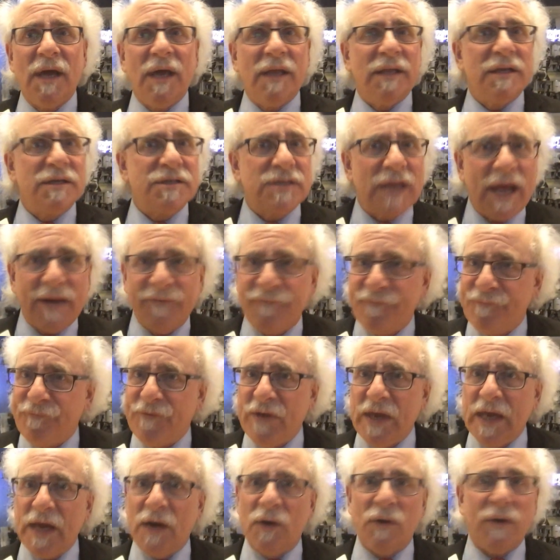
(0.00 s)
There's that
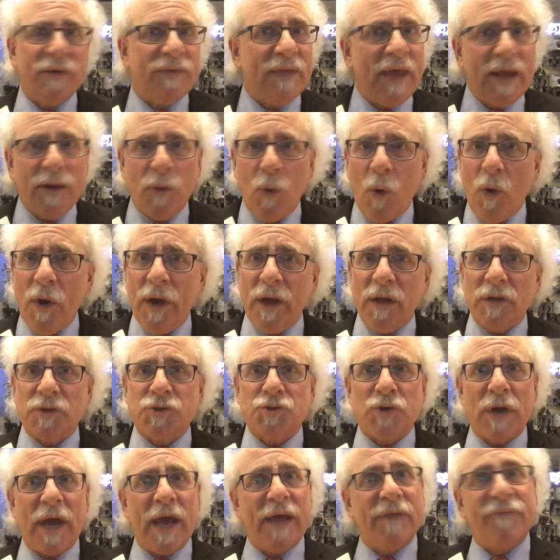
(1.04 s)
fear in that oil
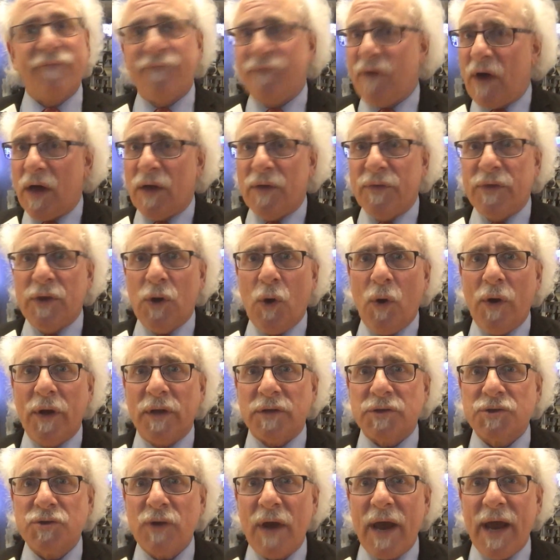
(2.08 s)
trade. Follow the oil
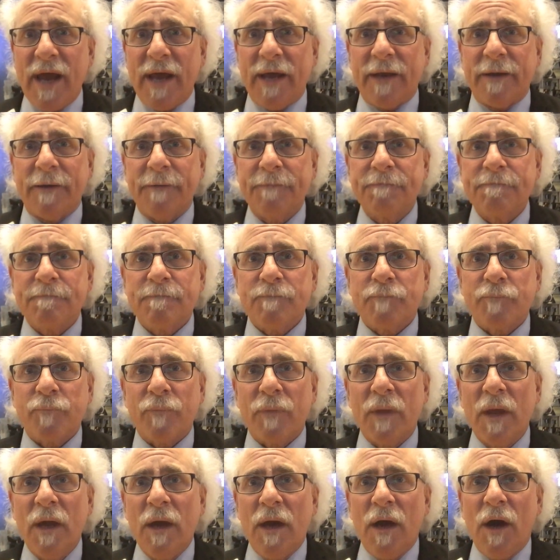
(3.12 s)
trade.
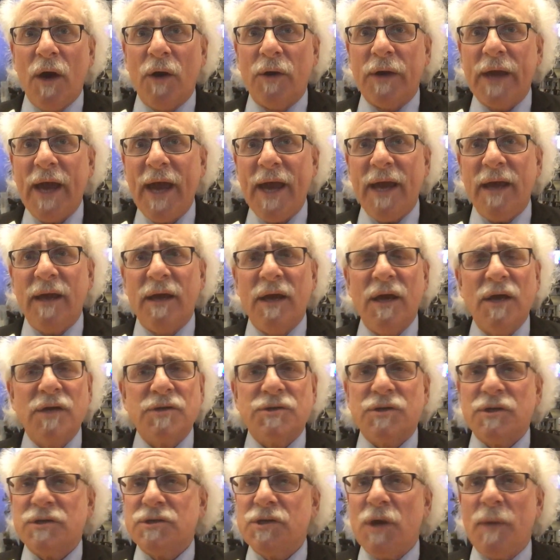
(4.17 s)
Okay?
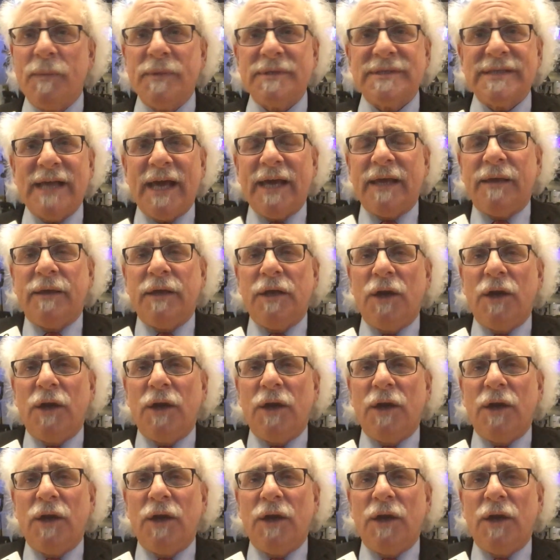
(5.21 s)
So it's almost like, you